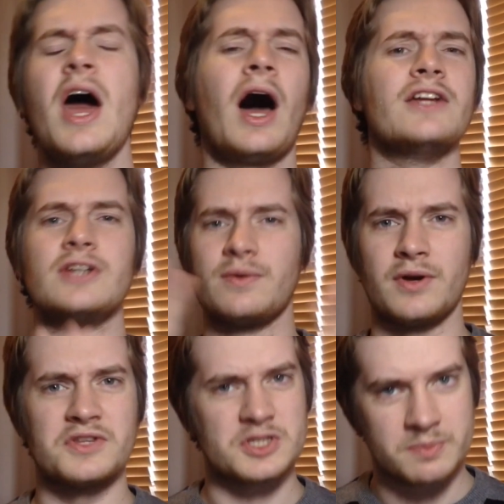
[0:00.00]
I don't
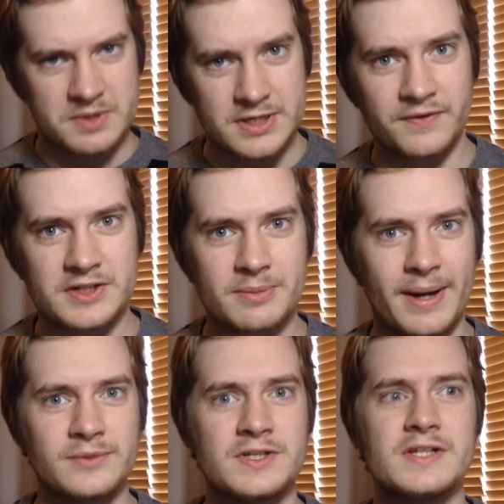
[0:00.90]
know the specifics
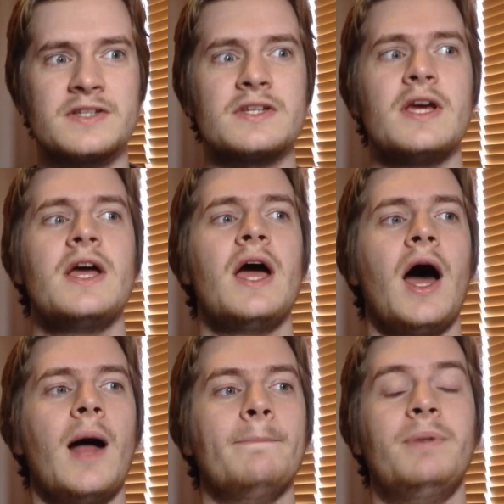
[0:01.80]
about it,
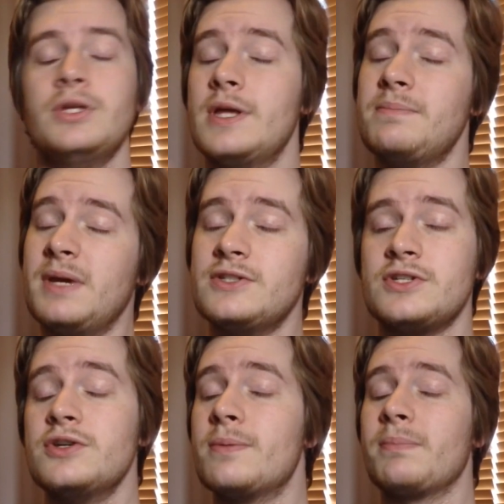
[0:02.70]
but it means that
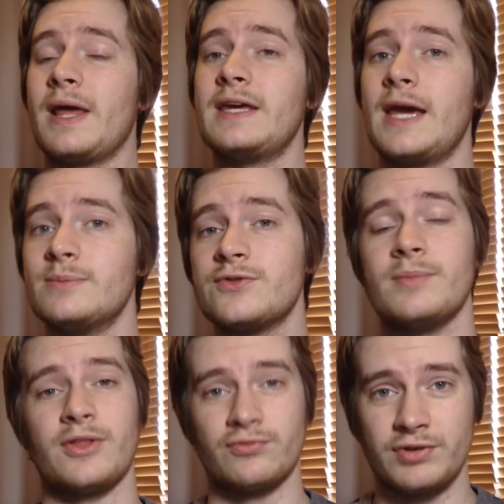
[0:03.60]
you can play games
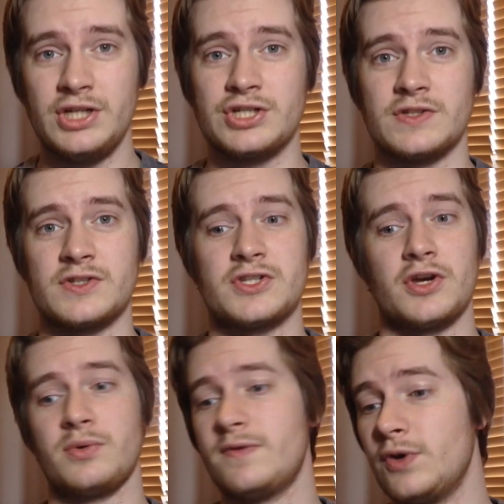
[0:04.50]
from other regions.
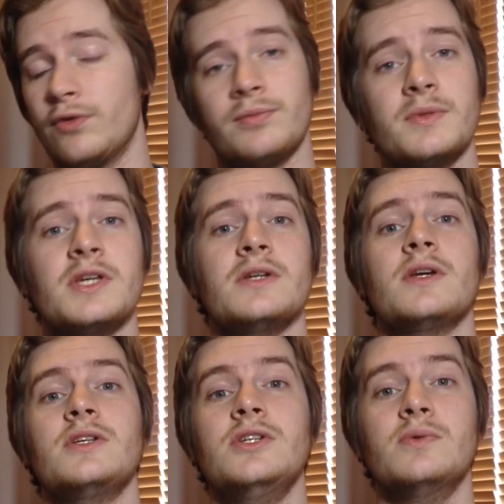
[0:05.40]
So if you're from the
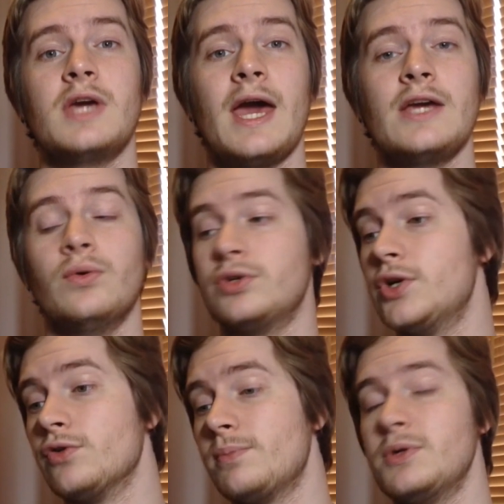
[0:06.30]
UK or
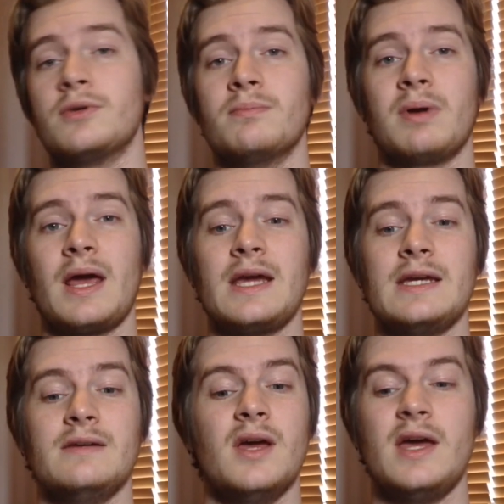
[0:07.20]
Europe, you can
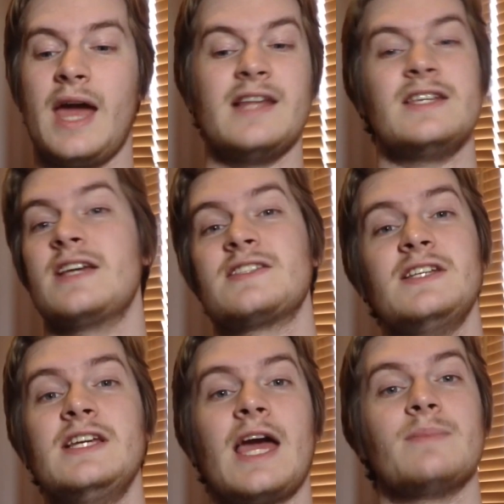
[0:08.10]
play
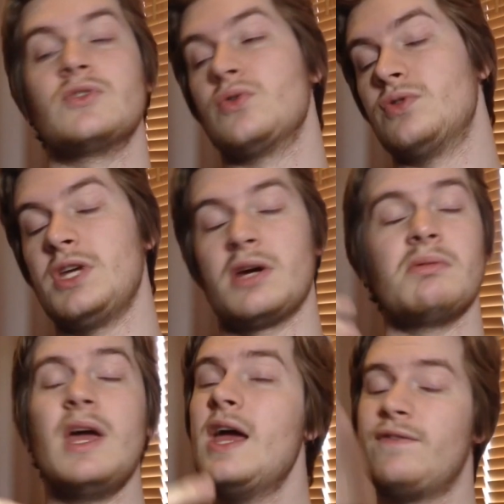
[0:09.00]
NTSC games, or you know,
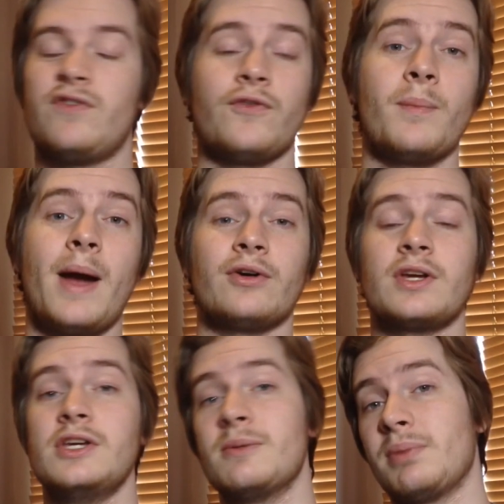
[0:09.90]
from
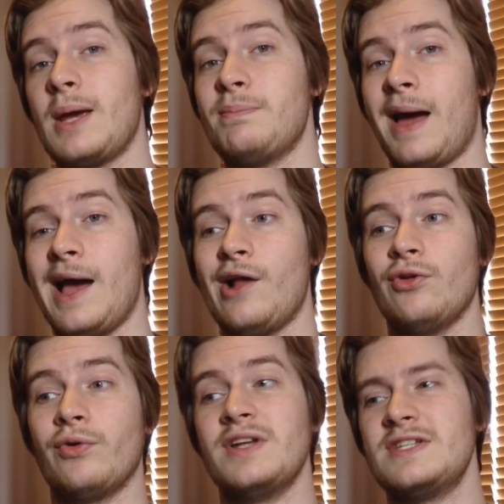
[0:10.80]
America you can play PAL
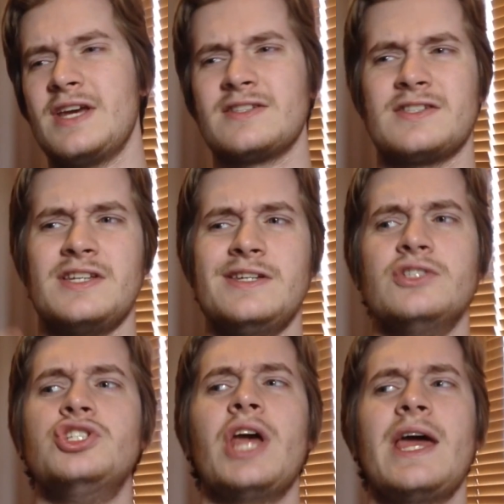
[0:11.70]
or
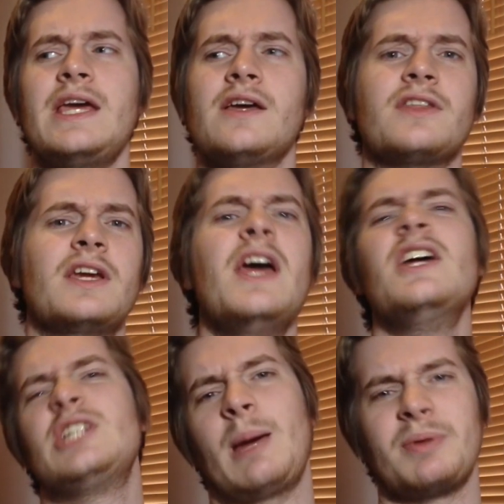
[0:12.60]
NTSC-J, I think.
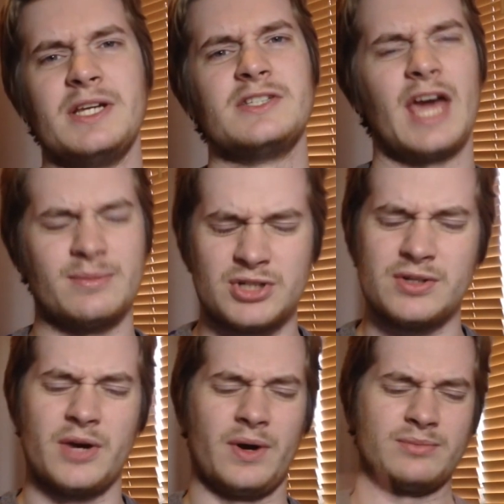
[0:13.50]
Japanese games, you
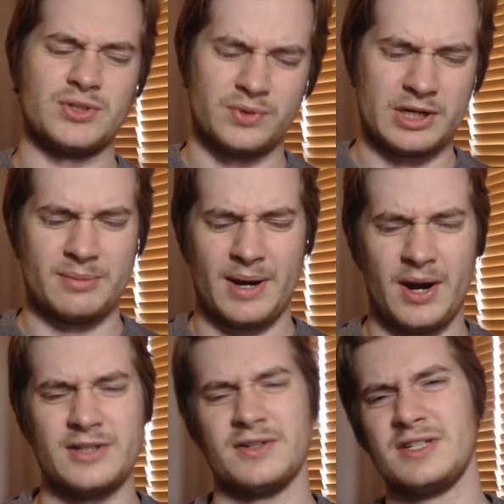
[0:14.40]
know what I'm talking
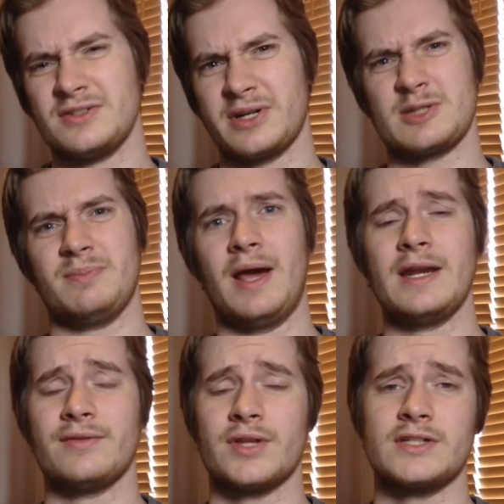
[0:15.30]
about. I don't need to
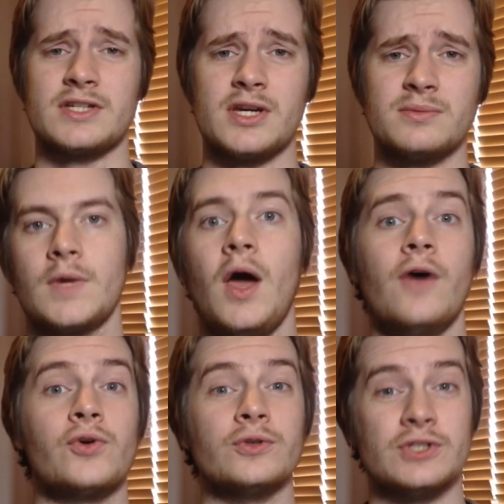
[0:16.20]
explain everything to you.
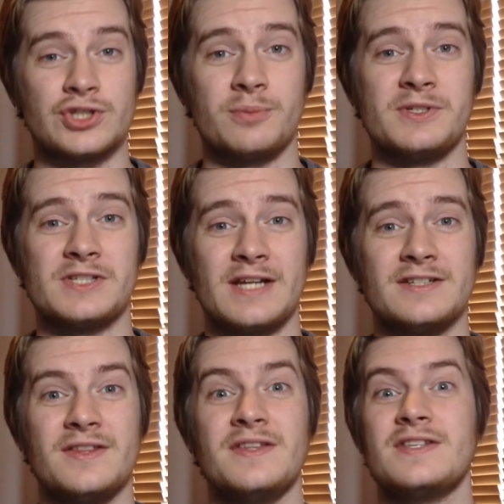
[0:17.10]
Of course, it should be
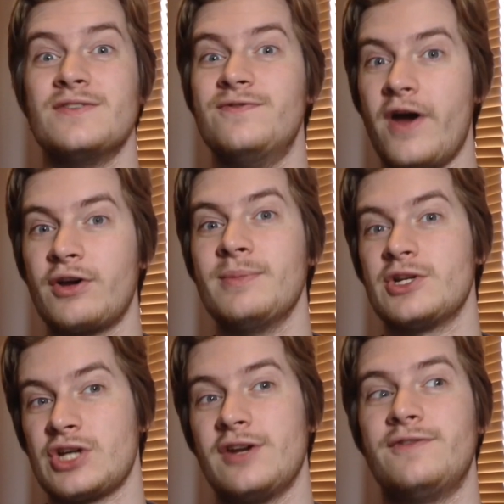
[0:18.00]
stated that this is very
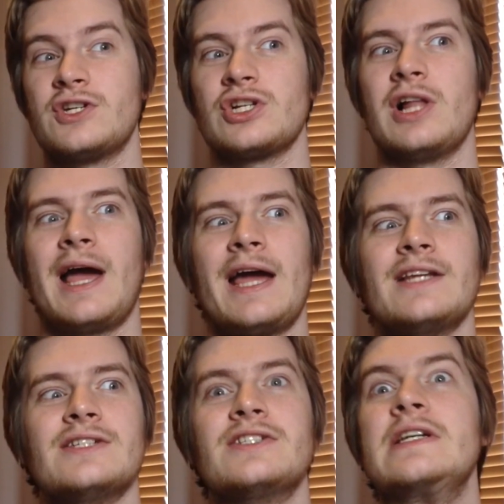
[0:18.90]
much unofficial,
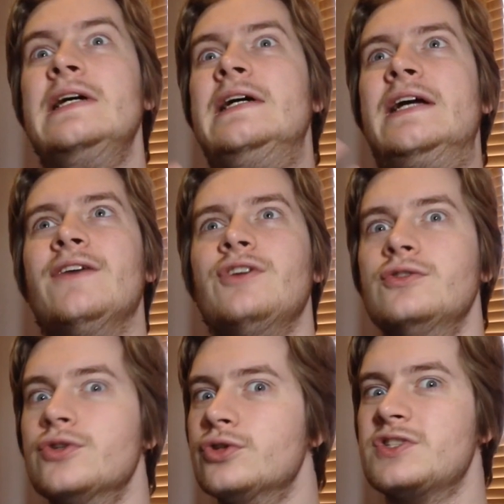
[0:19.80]
and if you
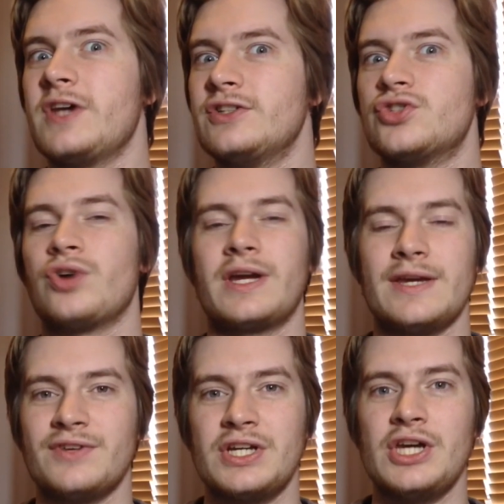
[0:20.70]
do decide to try and
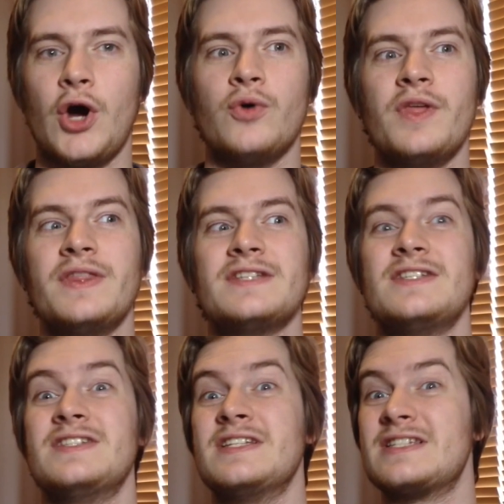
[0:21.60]
give it a go, then this
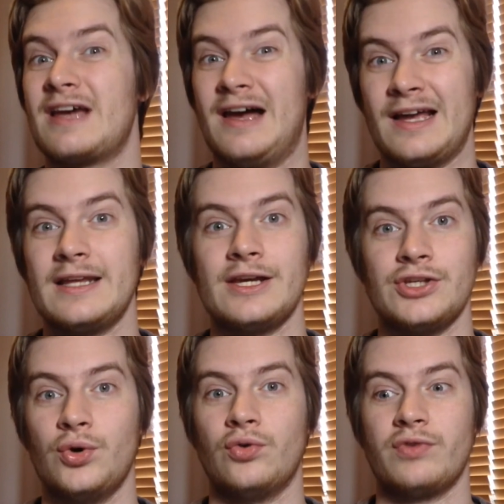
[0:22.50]
is entirely at
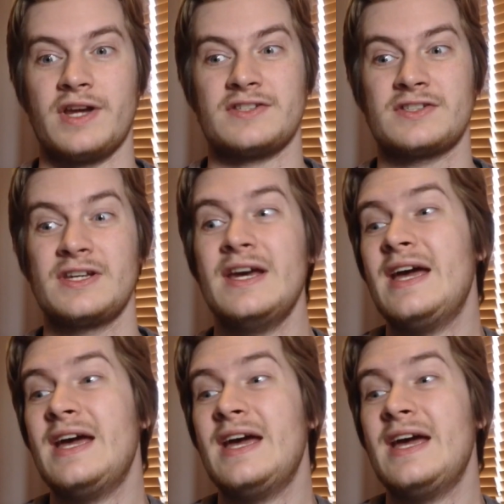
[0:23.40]
your risk.